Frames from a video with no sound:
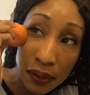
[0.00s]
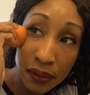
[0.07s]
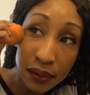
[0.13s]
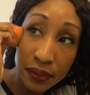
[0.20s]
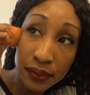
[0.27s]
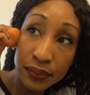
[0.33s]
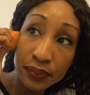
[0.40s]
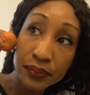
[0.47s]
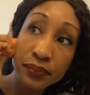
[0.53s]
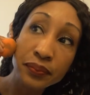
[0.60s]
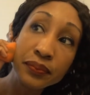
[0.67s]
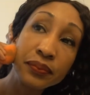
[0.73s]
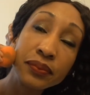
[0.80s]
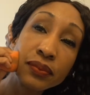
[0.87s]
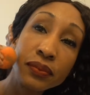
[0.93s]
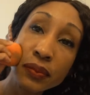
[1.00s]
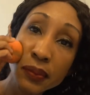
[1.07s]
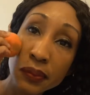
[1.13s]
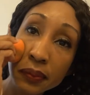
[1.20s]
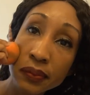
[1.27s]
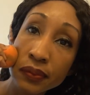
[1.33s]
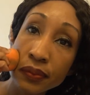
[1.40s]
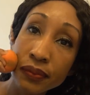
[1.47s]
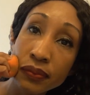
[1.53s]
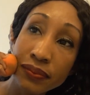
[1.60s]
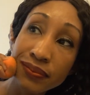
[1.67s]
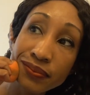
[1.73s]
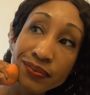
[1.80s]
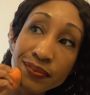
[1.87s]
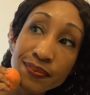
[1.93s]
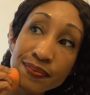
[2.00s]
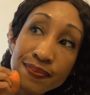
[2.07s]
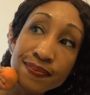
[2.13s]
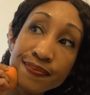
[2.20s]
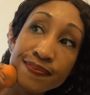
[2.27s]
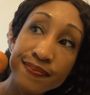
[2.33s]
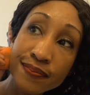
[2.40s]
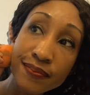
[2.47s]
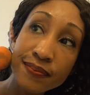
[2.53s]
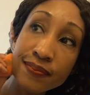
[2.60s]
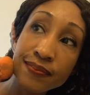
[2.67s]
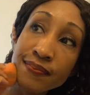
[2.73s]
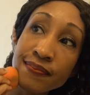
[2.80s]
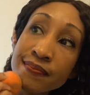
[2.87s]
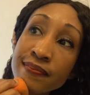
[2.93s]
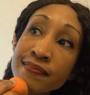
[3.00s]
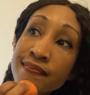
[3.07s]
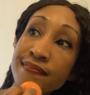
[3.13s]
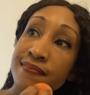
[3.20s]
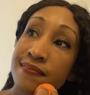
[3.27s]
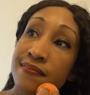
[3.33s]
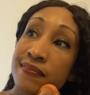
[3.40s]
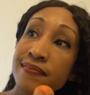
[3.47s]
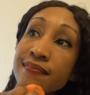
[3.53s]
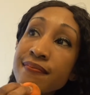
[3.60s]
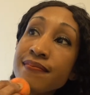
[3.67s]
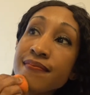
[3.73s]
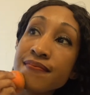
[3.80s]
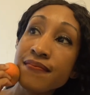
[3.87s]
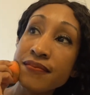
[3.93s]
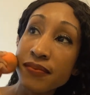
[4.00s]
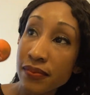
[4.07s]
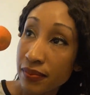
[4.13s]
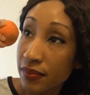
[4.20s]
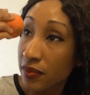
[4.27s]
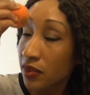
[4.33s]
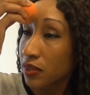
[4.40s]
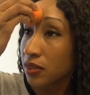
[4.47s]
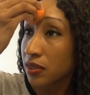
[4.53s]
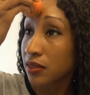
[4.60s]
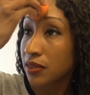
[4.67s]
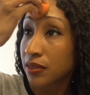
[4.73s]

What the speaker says: (silence)